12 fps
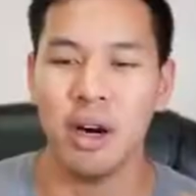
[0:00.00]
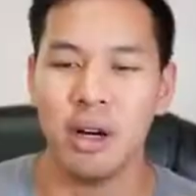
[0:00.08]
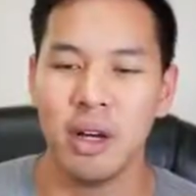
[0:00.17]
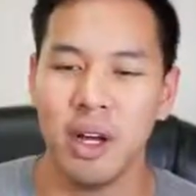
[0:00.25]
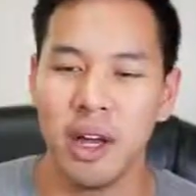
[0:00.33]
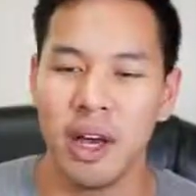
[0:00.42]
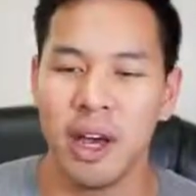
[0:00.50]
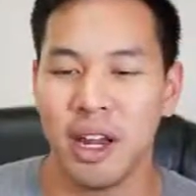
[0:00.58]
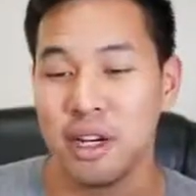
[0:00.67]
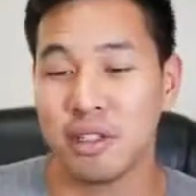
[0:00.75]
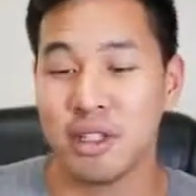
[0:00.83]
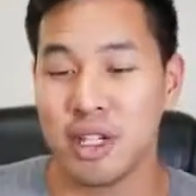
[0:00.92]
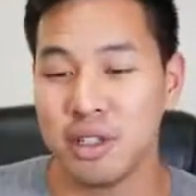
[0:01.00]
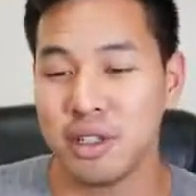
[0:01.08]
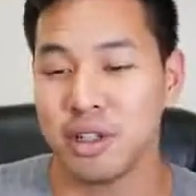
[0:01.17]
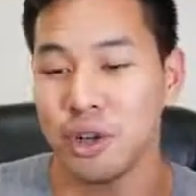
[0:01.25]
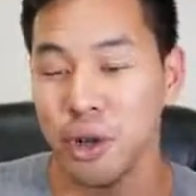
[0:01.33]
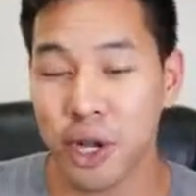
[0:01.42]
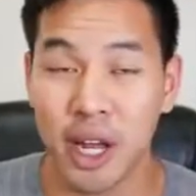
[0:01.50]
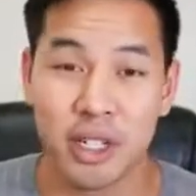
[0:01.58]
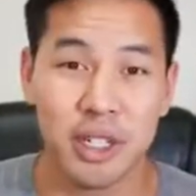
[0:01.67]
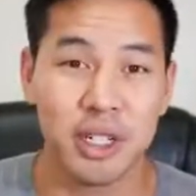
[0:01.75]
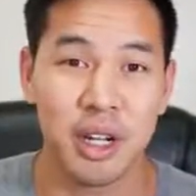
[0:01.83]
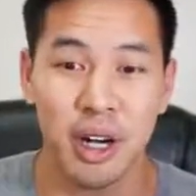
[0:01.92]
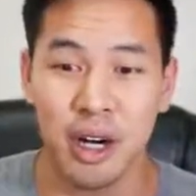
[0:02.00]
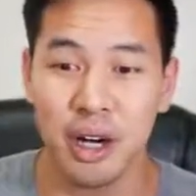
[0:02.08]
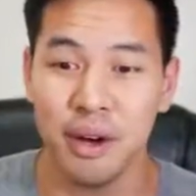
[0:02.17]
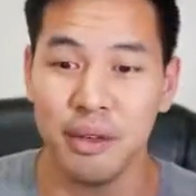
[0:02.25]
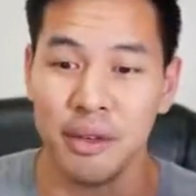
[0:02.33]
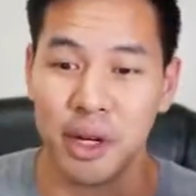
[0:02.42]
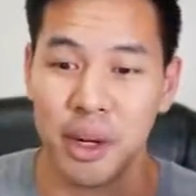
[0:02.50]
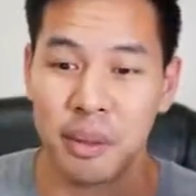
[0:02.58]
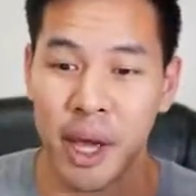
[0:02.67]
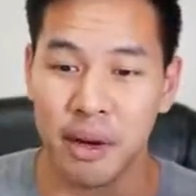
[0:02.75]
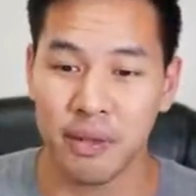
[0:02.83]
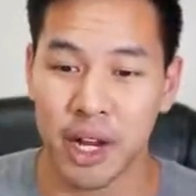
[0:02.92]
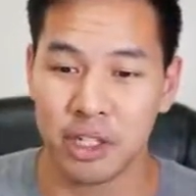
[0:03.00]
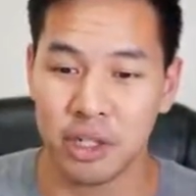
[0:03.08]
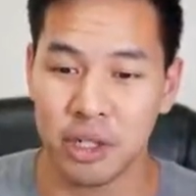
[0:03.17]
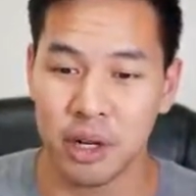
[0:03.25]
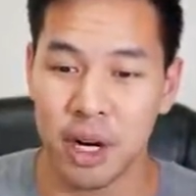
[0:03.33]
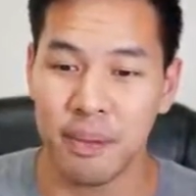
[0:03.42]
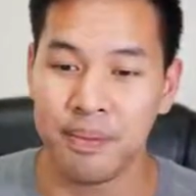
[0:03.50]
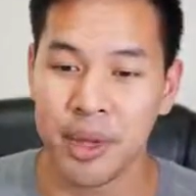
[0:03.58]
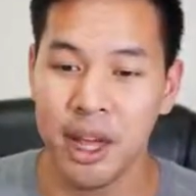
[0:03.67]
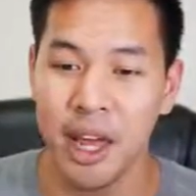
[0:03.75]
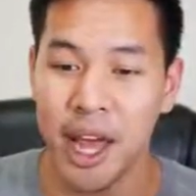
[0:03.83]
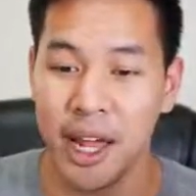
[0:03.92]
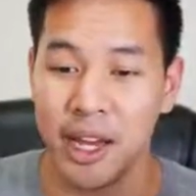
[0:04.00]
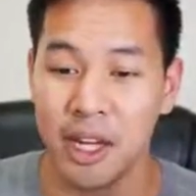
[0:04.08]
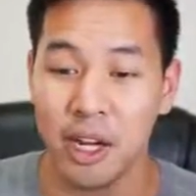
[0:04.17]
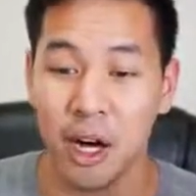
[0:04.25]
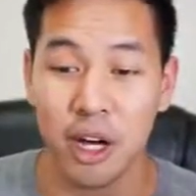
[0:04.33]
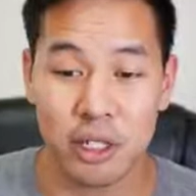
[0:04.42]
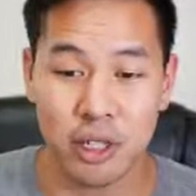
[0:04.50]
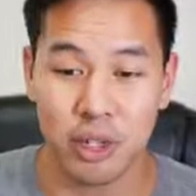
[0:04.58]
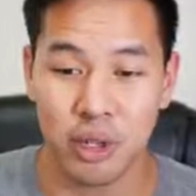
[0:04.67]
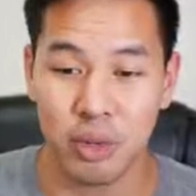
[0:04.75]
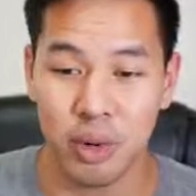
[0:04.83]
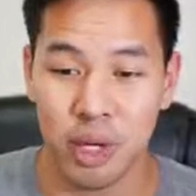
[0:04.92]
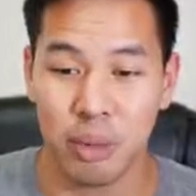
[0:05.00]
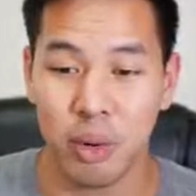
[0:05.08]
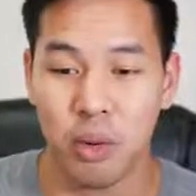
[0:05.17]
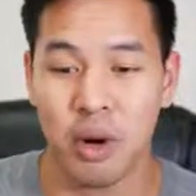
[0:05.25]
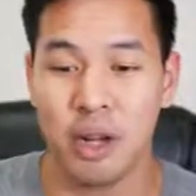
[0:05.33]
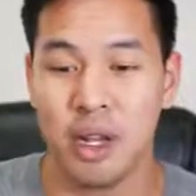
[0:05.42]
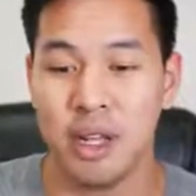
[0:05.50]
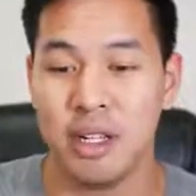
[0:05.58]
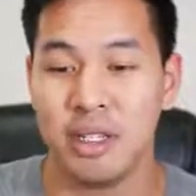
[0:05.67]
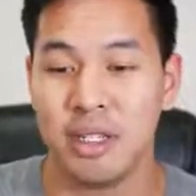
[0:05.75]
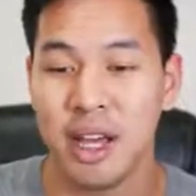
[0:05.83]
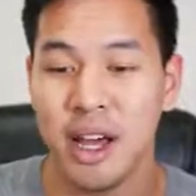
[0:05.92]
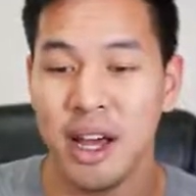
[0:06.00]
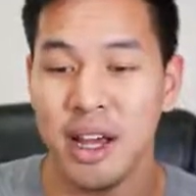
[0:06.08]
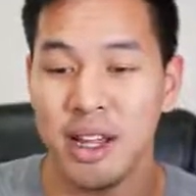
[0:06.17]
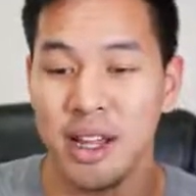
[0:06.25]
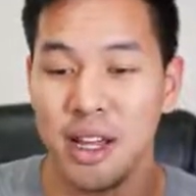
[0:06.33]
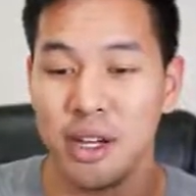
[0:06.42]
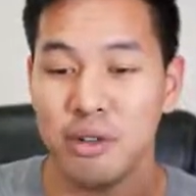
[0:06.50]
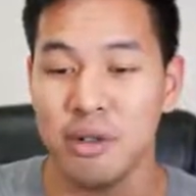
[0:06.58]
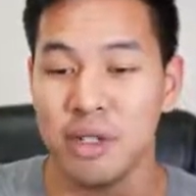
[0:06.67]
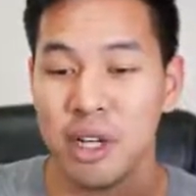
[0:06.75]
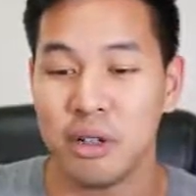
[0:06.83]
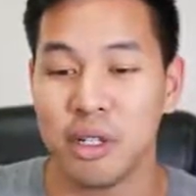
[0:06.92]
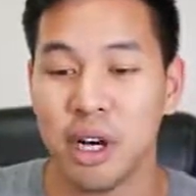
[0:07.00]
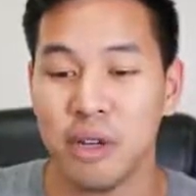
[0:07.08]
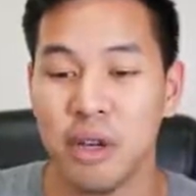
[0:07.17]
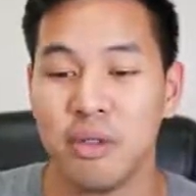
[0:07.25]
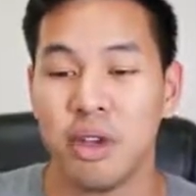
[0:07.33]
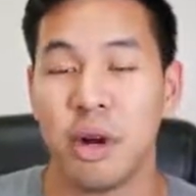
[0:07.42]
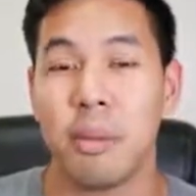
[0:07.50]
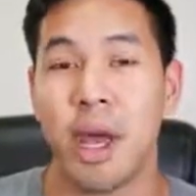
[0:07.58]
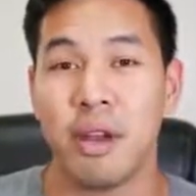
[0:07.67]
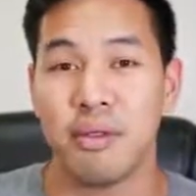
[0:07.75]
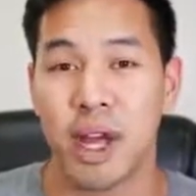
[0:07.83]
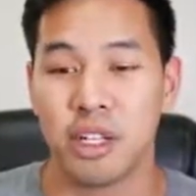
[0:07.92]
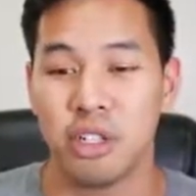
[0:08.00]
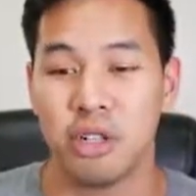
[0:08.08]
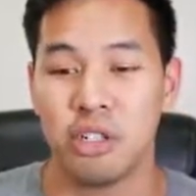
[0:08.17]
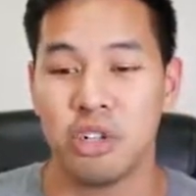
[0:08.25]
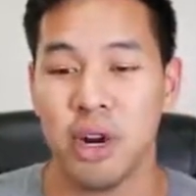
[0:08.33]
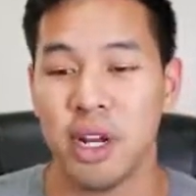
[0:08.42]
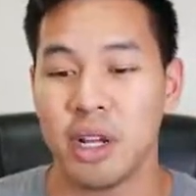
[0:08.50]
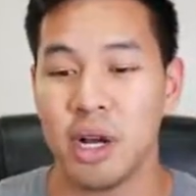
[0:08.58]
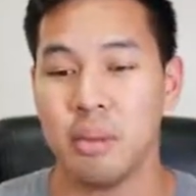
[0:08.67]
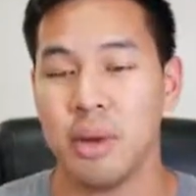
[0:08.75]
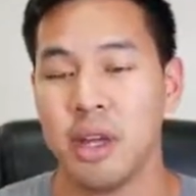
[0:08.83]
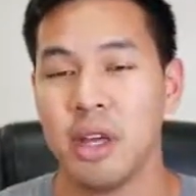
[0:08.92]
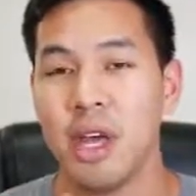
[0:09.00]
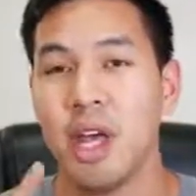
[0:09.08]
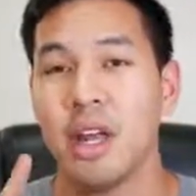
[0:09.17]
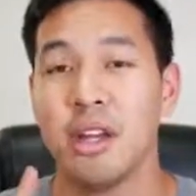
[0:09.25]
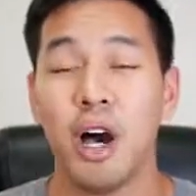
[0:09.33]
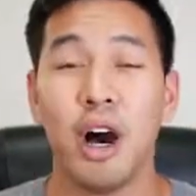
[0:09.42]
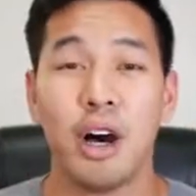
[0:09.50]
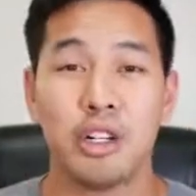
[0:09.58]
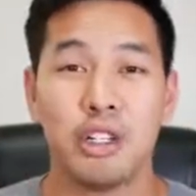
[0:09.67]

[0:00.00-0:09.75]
It also tells you the location of the manufacturer, right? And then it also, really important, is that they'll tell you if they're a manufacturer or a trading company. Not all